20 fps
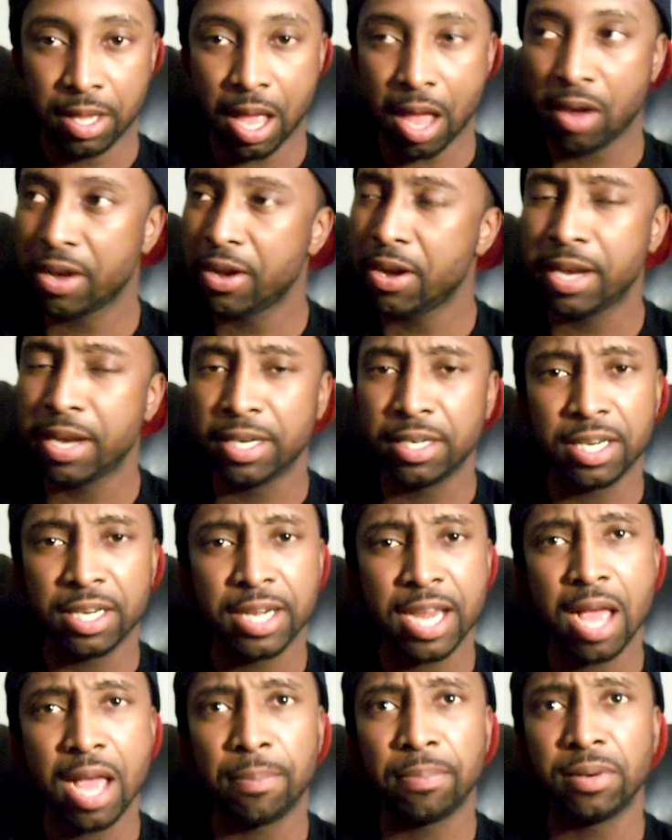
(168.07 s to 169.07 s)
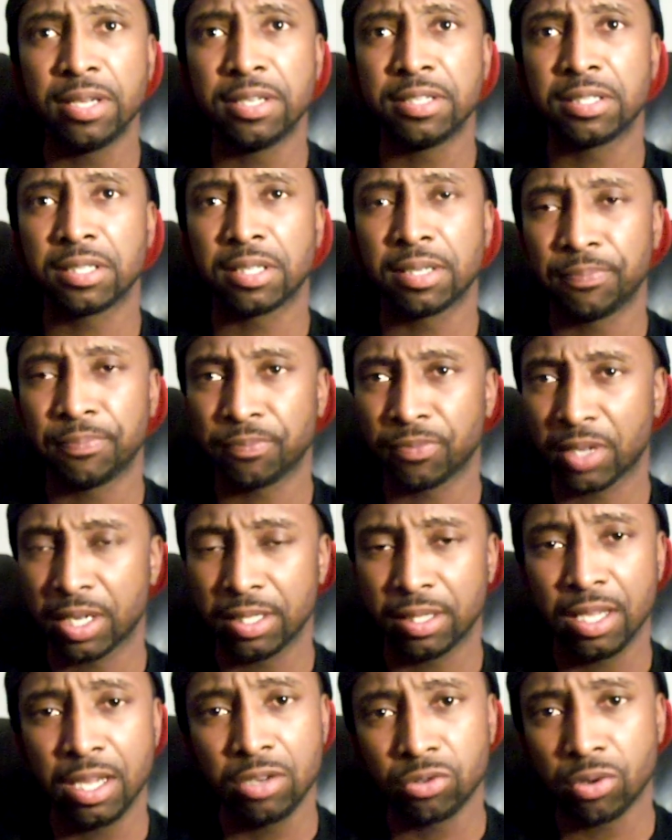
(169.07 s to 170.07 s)
Out here in Indianapolis,
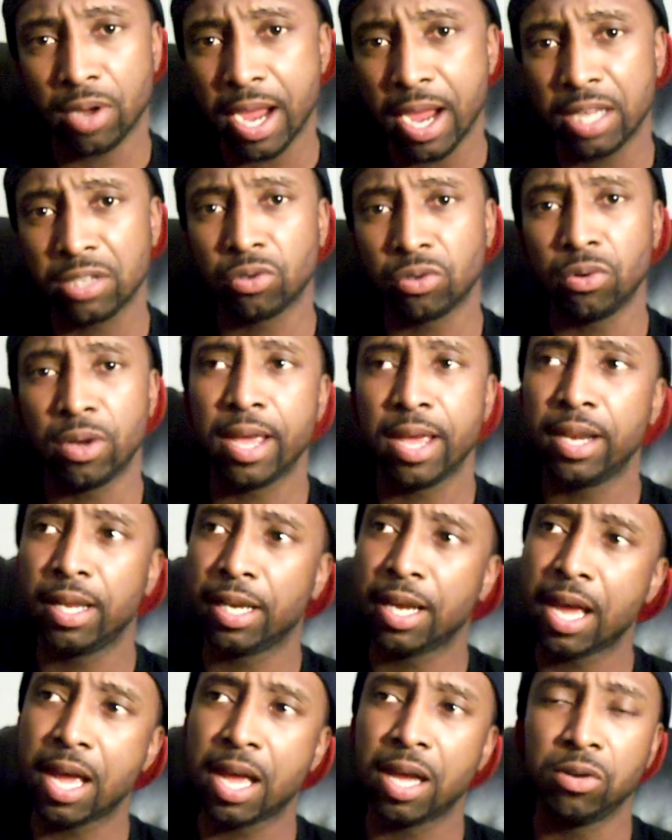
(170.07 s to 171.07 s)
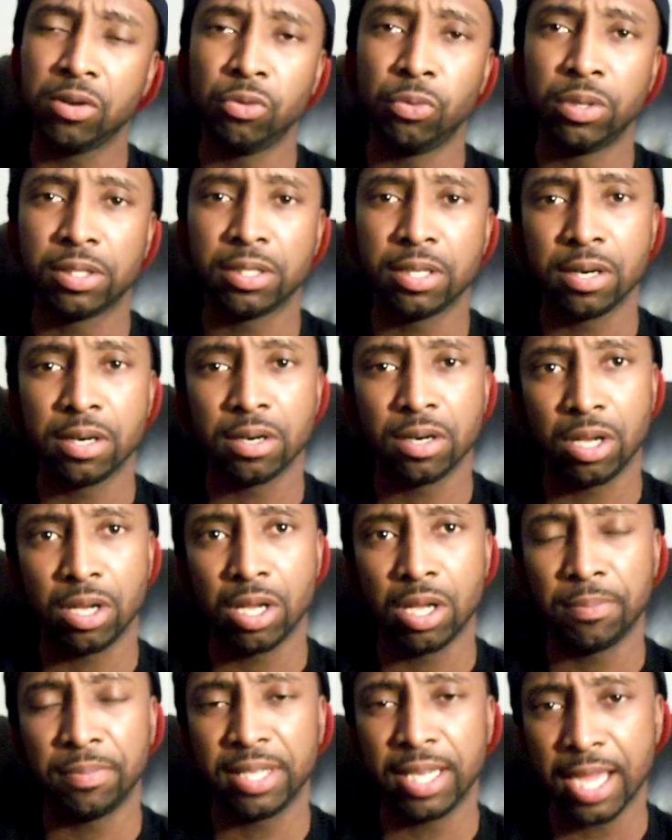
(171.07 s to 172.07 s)
Cathedral High School, I had a guy who went there,
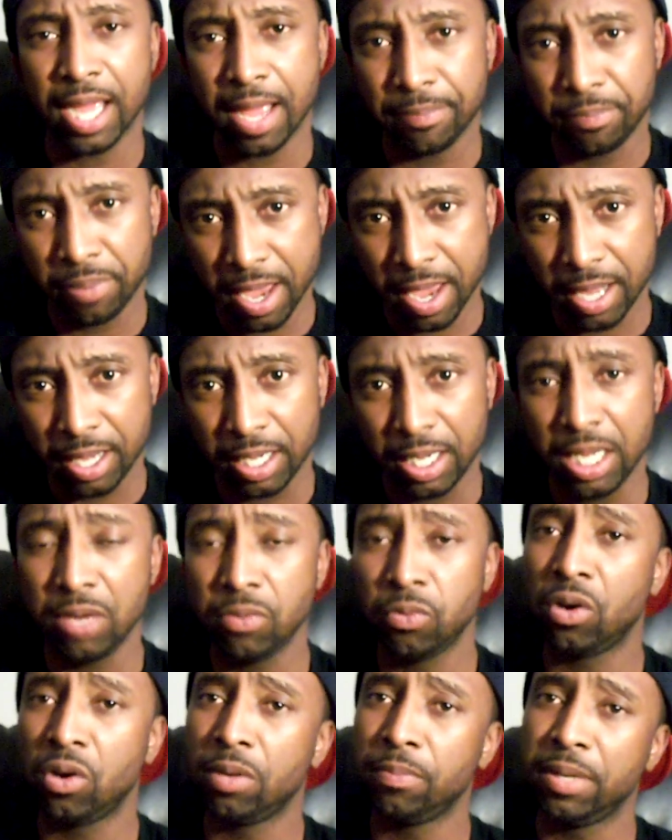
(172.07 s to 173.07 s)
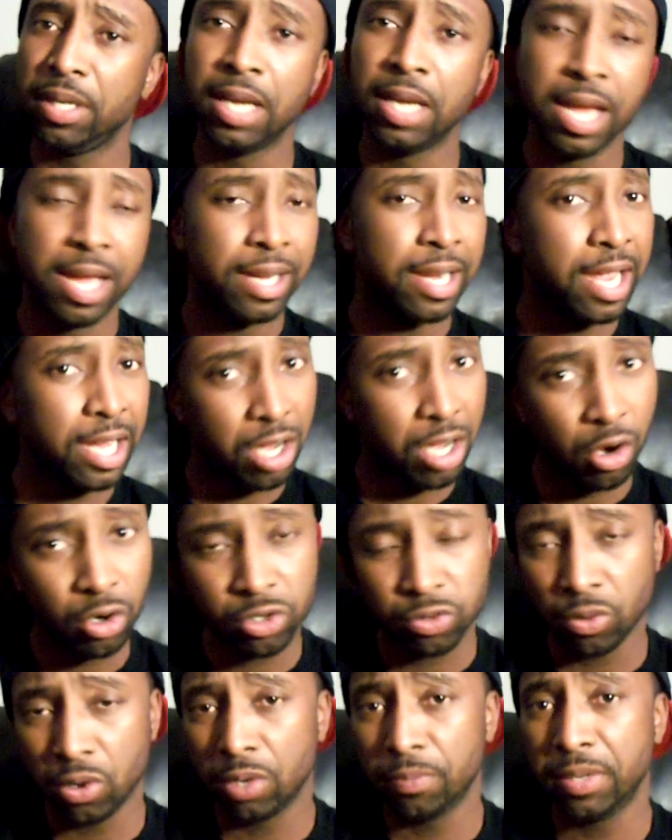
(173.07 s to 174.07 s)
Leon Petty. He wanted me. They
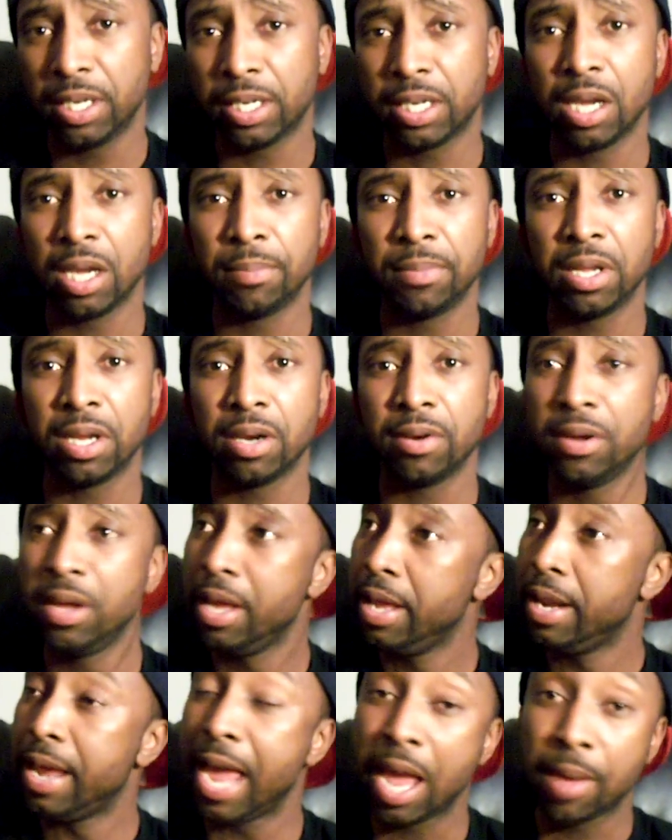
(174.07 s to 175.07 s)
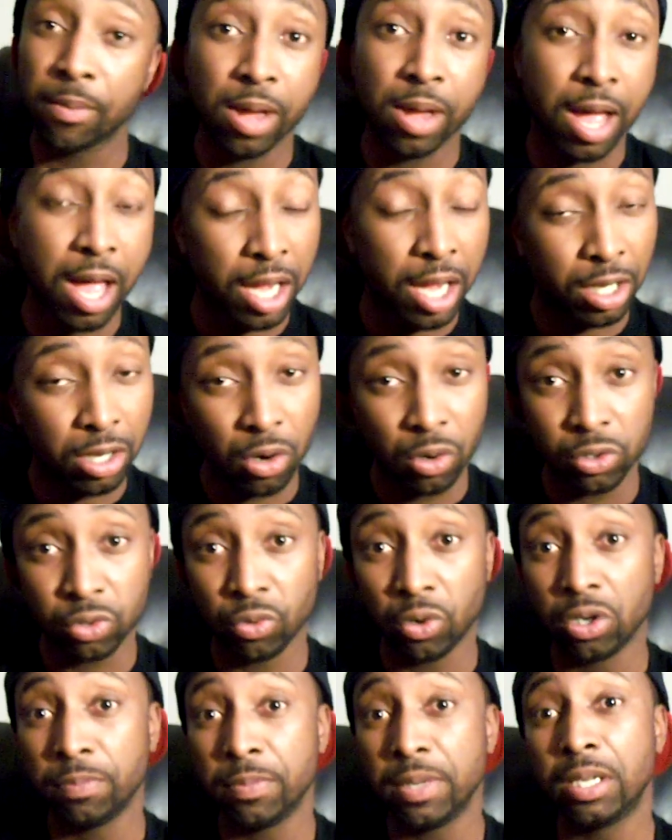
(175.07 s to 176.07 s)
coach wanted me to come there. Hammond High coach
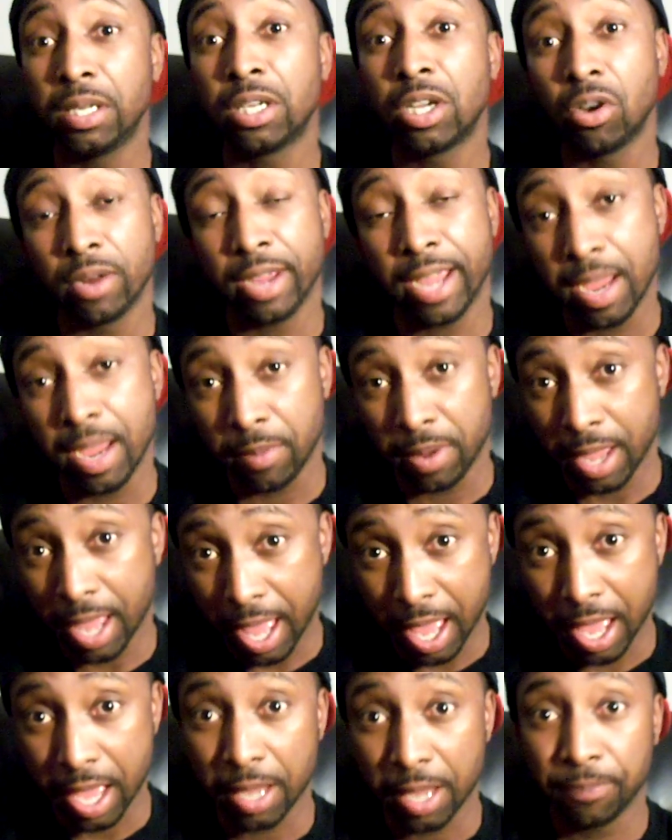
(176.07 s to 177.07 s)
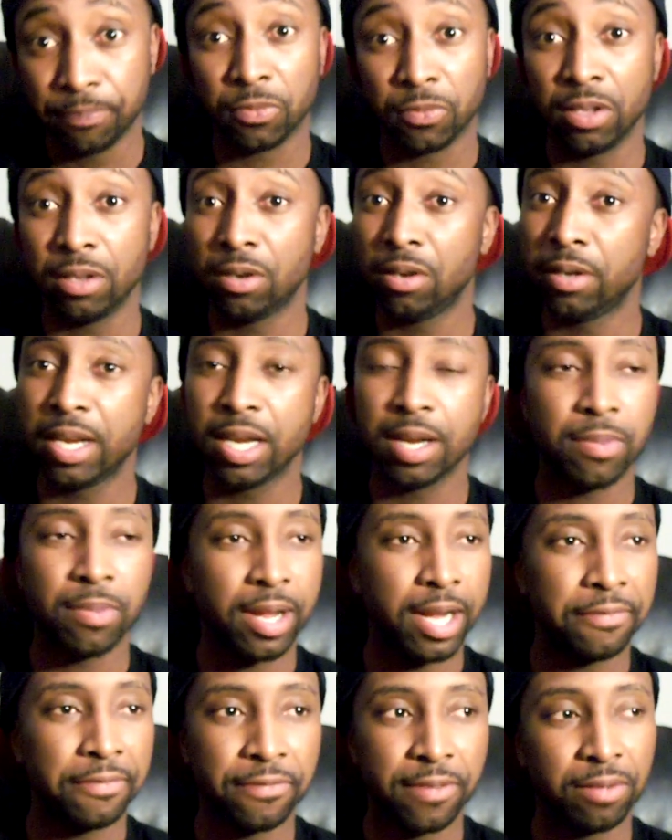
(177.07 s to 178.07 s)
wanted me to go to Hammond High.
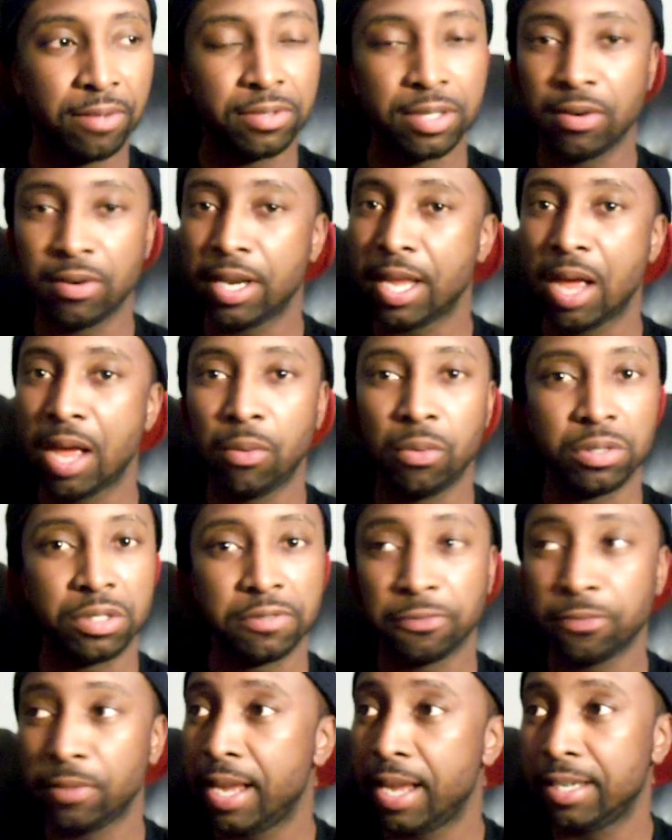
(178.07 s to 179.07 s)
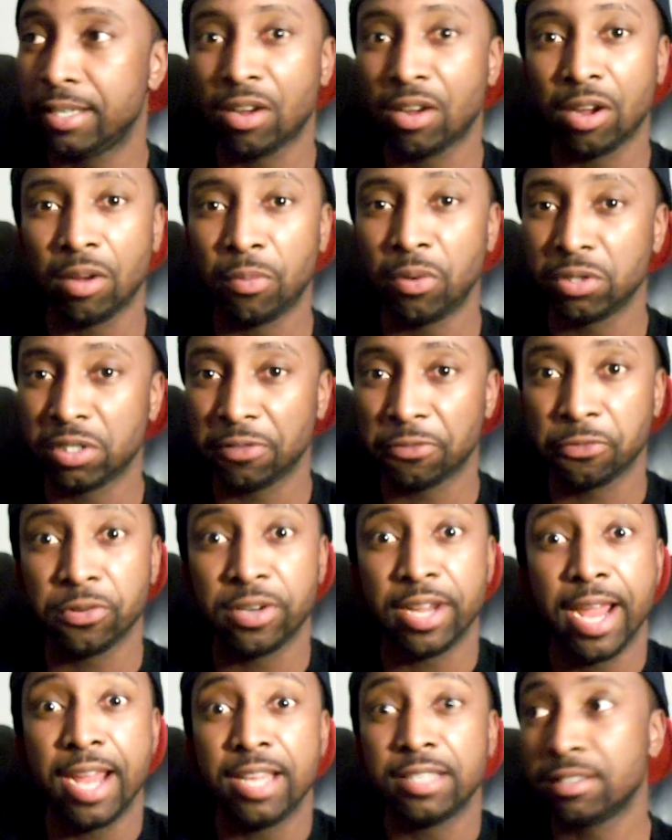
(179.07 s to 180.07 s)
Everybody found out that I was like almost a
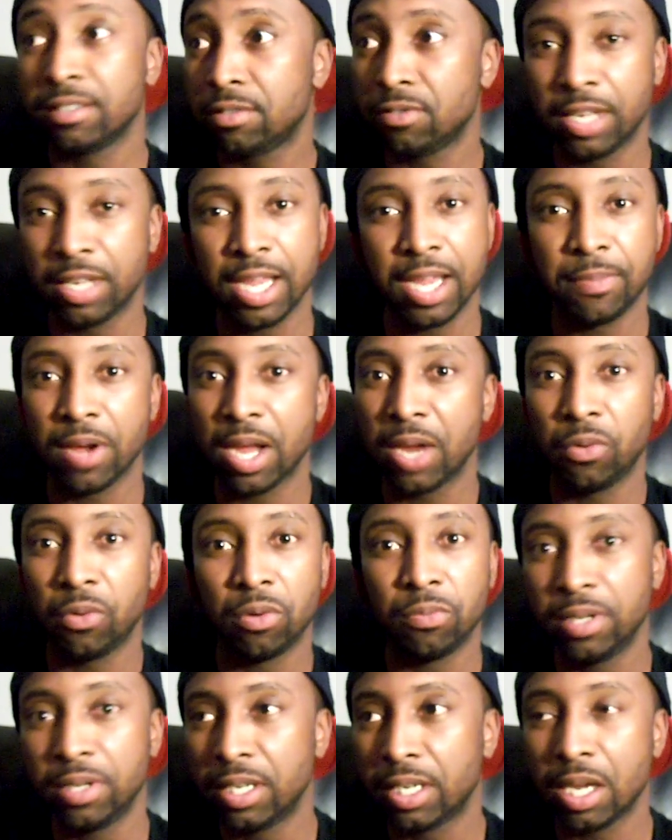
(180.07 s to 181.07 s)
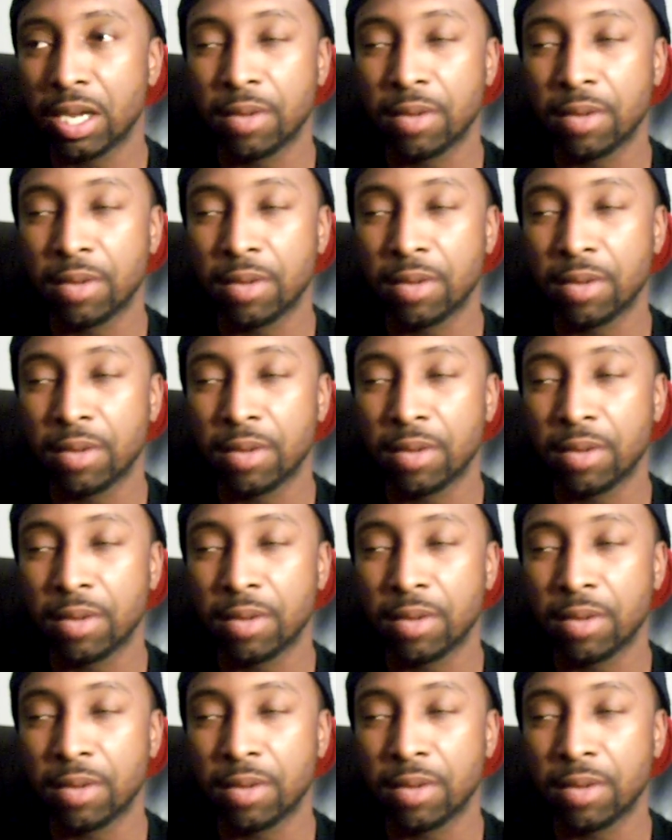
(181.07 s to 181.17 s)
free agent, so everybody wanted me to